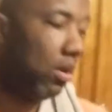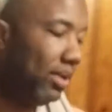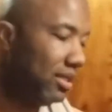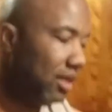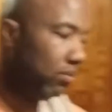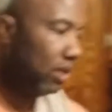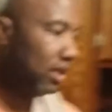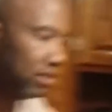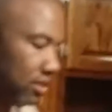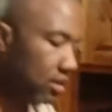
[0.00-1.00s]
we did
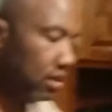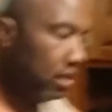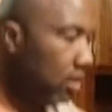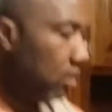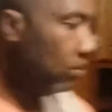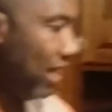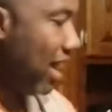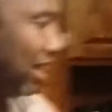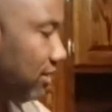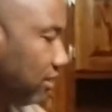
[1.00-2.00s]
was we
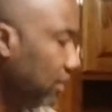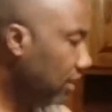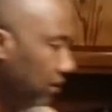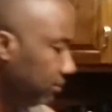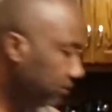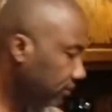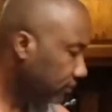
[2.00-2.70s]
had some